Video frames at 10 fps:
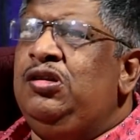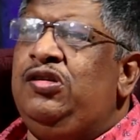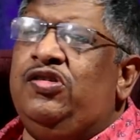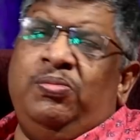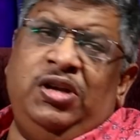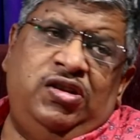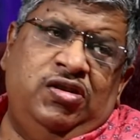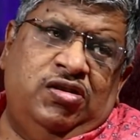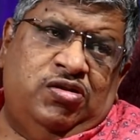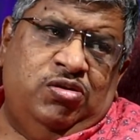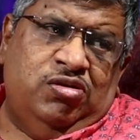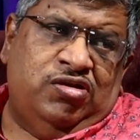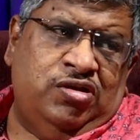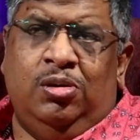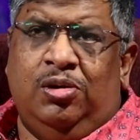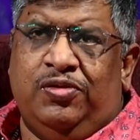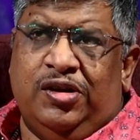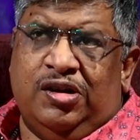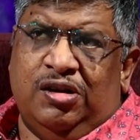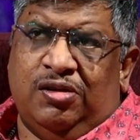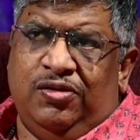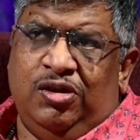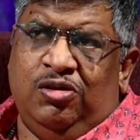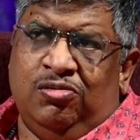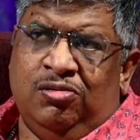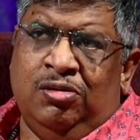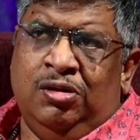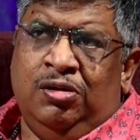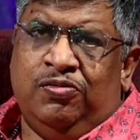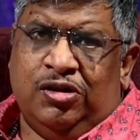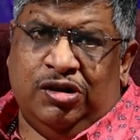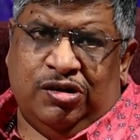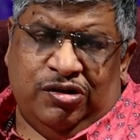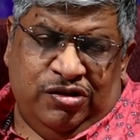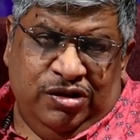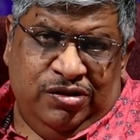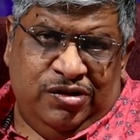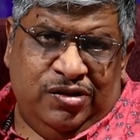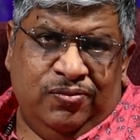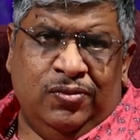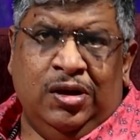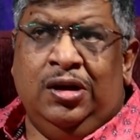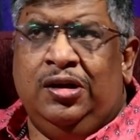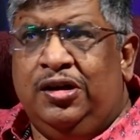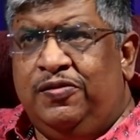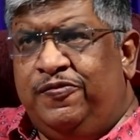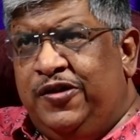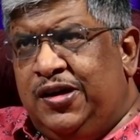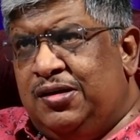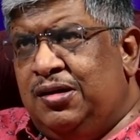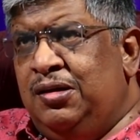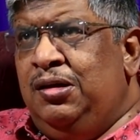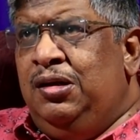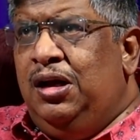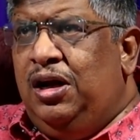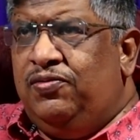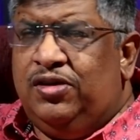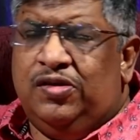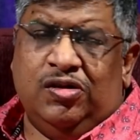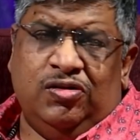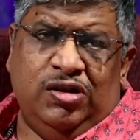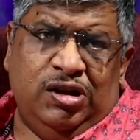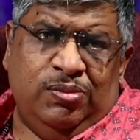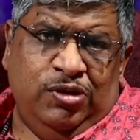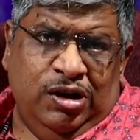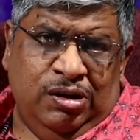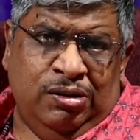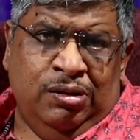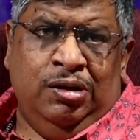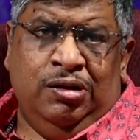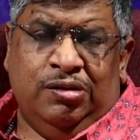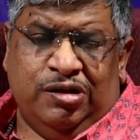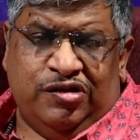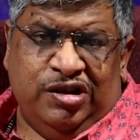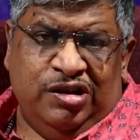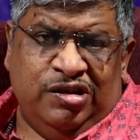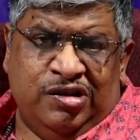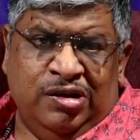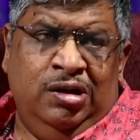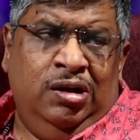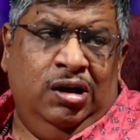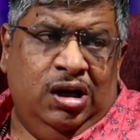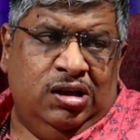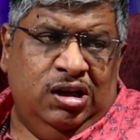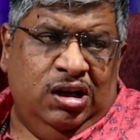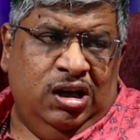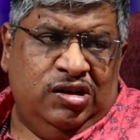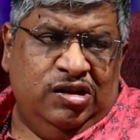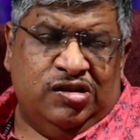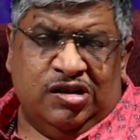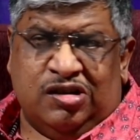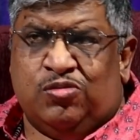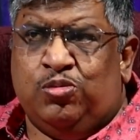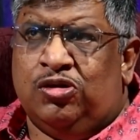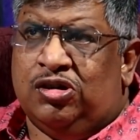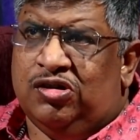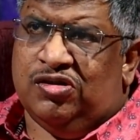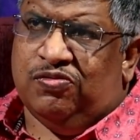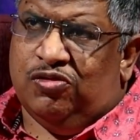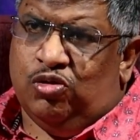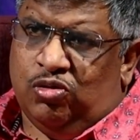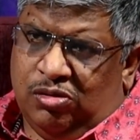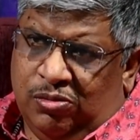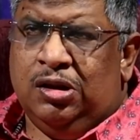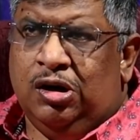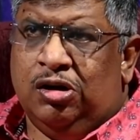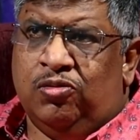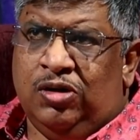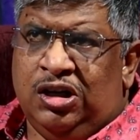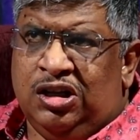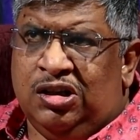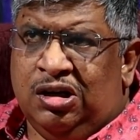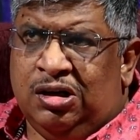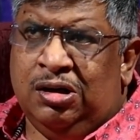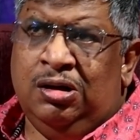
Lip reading: is a major source of revenue for the Russians. In fact, after Saudi Arabia, Russians are the largest exporters of crude. Not only that,